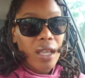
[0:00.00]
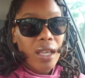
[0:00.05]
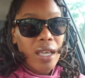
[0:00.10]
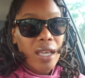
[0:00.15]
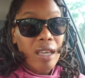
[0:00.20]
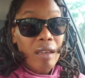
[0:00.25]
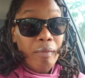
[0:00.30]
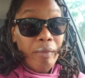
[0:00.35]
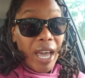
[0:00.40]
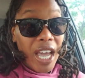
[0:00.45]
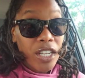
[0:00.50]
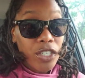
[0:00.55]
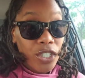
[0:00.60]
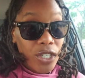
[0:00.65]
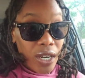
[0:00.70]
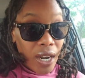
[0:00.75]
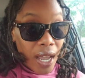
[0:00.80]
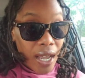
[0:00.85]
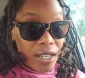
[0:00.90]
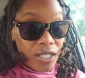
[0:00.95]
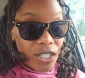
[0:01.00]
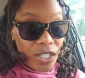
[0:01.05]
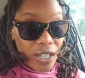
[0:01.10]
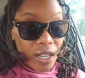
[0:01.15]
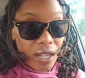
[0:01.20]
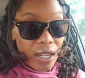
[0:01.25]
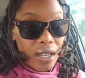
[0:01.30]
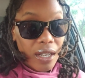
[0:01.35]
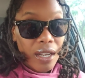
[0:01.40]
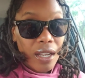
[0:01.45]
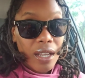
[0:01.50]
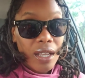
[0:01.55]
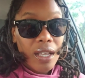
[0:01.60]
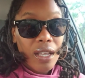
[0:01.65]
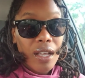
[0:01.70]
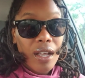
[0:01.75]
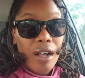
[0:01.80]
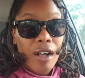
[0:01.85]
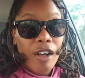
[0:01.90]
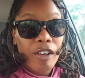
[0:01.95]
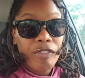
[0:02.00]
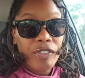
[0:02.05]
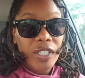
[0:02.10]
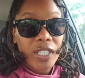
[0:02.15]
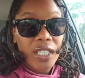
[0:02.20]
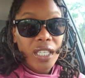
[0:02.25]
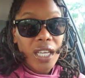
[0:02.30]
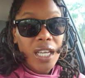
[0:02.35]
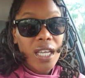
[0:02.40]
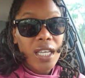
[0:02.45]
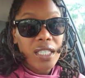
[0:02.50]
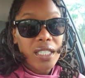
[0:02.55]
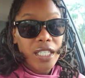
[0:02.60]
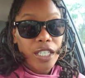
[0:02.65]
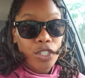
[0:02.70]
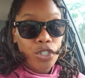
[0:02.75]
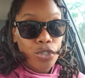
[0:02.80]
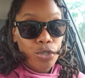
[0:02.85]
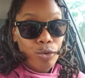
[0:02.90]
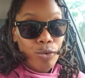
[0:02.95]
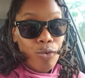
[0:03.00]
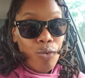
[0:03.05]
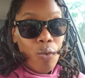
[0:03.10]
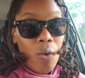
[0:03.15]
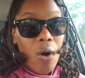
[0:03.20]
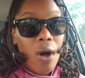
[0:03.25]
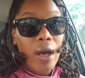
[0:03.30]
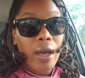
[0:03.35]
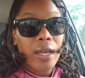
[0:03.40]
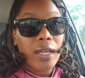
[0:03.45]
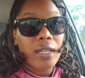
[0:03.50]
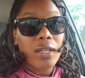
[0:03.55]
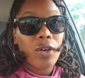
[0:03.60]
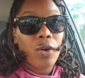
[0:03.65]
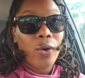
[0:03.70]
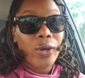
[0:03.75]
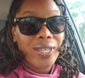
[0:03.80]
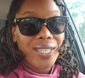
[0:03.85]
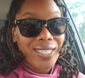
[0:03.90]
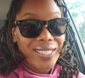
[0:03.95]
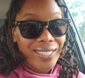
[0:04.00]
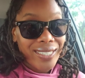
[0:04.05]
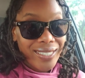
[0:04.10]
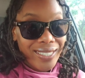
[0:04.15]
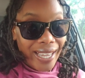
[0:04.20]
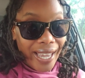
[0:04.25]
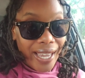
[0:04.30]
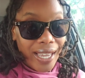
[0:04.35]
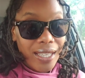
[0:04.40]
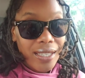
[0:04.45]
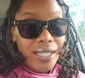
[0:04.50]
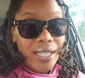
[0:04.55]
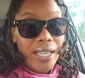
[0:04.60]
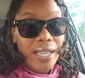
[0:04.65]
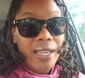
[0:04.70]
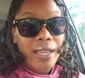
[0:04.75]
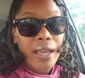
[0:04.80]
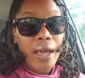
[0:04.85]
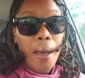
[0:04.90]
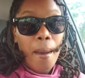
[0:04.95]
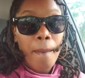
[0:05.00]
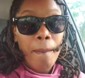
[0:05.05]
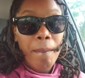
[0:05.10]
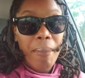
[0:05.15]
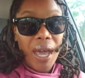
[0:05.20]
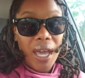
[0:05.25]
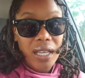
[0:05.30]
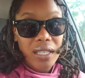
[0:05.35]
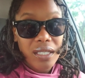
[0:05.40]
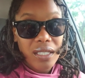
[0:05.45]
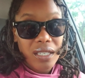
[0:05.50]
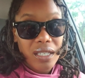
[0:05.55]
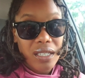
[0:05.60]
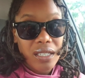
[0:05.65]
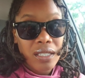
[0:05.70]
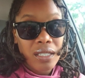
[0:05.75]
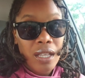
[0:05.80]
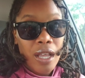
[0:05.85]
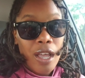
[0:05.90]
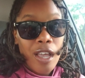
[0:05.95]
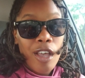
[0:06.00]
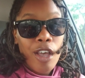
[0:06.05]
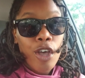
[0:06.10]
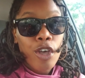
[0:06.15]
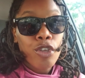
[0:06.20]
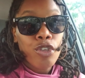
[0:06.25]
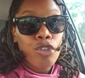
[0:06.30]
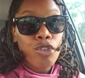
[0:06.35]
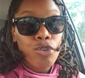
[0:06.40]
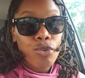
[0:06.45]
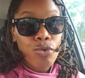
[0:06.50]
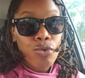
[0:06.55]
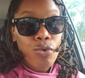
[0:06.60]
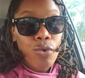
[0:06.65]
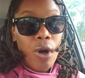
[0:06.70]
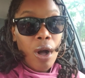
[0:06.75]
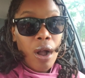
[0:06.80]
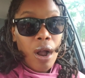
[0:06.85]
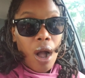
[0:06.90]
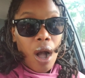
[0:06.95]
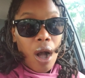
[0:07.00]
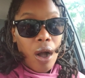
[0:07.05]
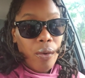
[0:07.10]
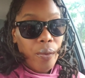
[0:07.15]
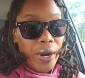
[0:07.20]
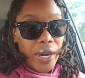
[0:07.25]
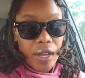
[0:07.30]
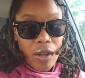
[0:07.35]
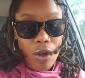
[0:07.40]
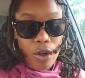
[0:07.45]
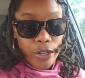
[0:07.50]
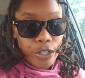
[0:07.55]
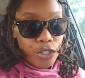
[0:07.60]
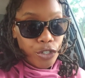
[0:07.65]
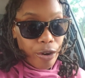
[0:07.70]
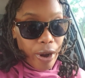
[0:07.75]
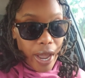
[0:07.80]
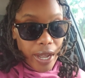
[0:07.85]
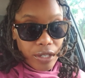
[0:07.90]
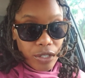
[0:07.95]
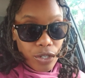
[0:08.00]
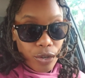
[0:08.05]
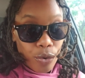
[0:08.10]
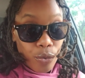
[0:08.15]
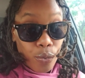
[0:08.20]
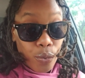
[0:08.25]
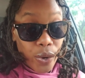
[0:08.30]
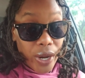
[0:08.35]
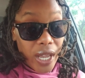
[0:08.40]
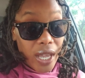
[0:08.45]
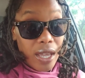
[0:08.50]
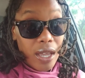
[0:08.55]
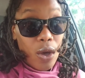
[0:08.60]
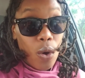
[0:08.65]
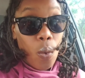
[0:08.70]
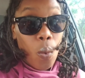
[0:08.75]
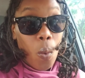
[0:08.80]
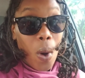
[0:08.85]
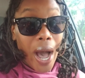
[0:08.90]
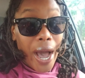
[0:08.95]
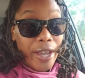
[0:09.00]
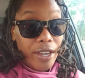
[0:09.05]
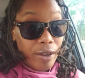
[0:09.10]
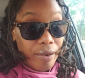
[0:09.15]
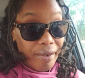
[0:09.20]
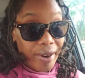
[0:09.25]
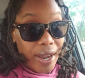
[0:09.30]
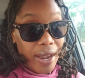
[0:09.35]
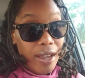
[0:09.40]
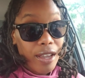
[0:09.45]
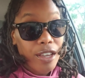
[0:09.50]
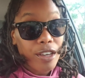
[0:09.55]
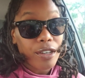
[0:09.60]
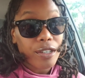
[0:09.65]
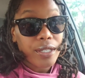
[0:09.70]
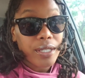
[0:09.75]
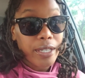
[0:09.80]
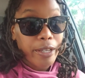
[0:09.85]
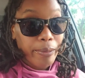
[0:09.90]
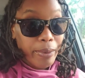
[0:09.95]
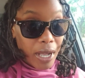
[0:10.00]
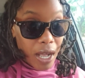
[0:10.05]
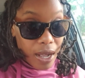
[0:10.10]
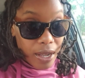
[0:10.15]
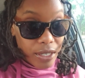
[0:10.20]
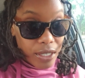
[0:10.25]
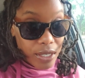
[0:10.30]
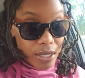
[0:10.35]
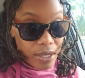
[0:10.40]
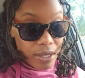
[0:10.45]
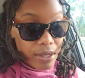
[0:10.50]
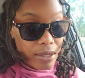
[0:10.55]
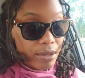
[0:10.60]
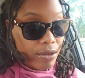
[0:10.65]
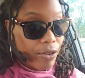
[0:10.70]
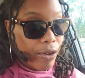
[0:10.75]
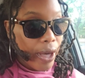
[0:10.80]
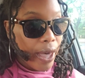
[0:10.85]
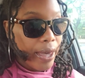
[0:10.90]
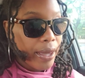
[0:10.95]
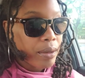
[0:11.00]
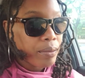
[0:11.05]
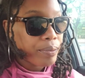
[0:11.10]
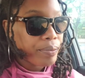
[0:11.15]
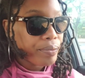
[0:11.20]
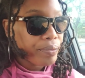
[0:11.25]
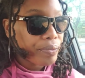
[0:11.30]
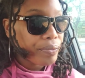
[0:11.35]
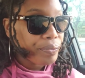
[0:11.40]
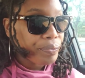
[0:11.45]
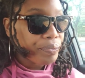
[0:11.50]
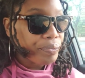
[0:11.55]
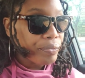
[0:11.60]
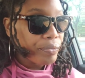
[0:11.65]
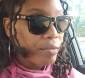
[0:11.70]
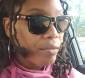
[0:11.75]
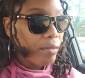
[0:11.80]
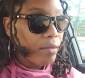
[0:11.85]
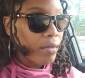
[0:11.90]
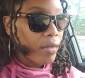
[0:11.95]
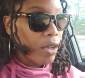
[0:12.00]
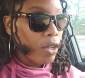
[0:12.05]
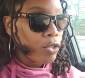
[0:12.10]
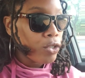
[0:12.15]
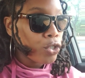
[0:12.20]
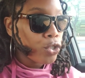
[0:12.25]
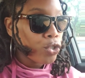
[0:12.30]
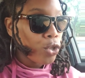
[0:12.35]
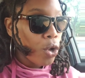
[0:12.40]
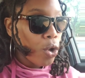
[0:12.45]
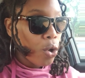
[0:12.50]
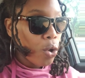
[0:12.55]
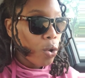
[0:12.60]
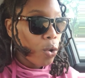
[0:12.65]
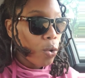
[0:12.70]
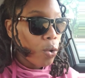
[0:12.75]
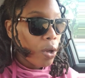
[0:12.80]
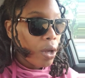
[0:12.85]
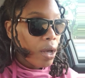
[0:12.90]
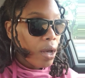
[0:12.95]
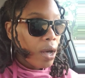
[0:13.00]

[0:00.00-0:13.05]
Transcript: imagination of the things that you want on a daily basis, you are already on track to rewiring your subconscious. Okay. So